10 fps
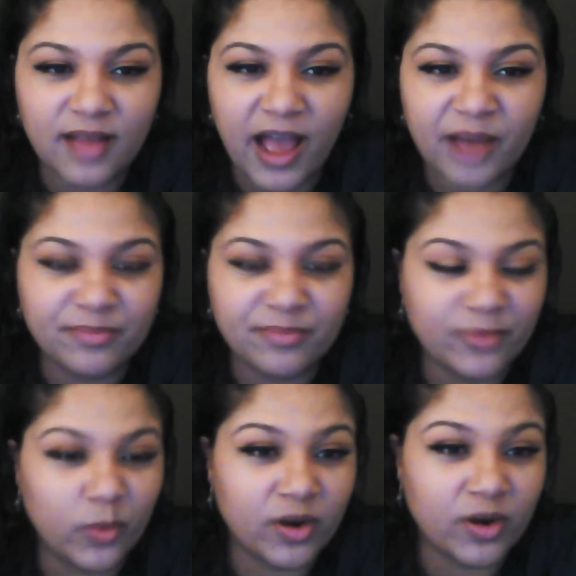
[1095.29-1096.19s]
app
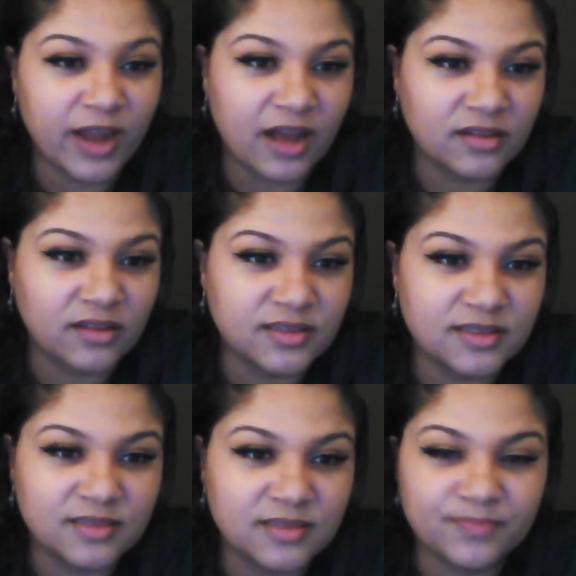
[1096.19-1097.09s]

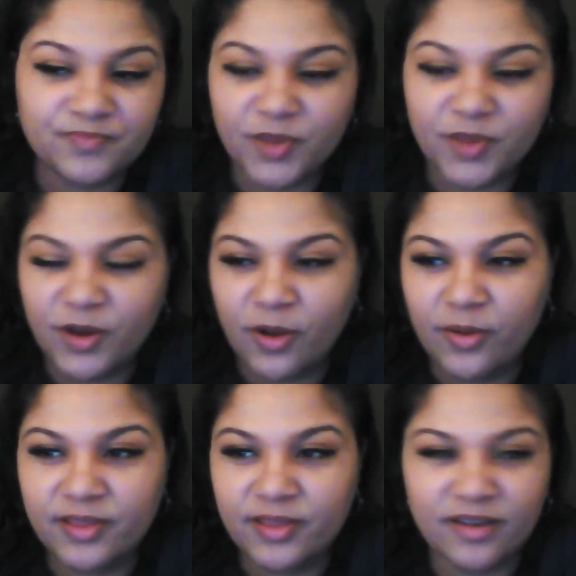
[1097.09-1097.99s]
workouts,
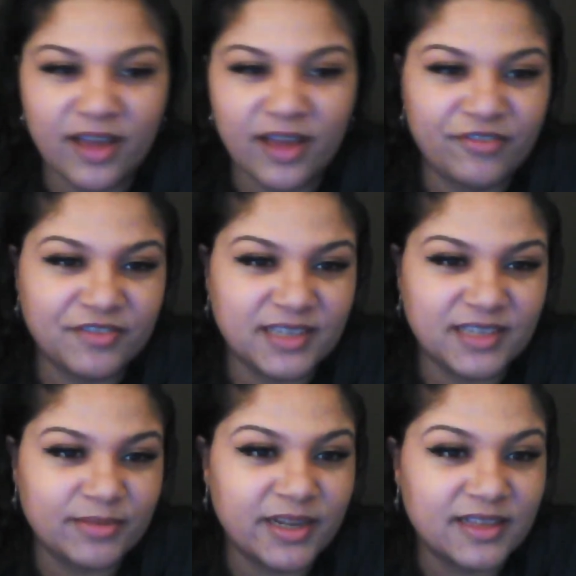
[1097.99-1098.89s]
and they're like
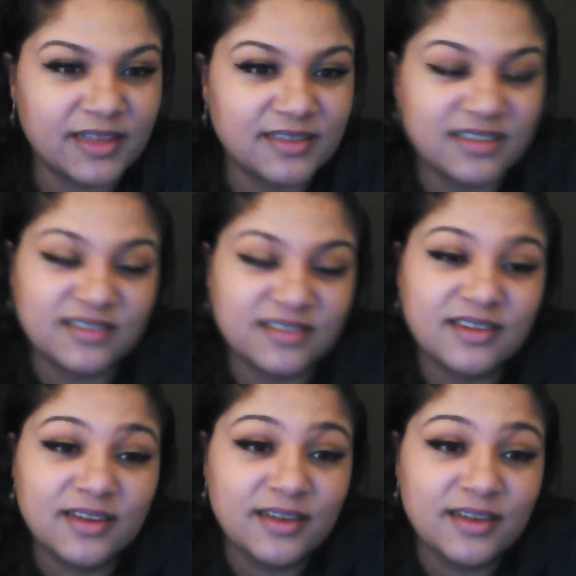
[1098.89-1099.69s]
15 minutes, and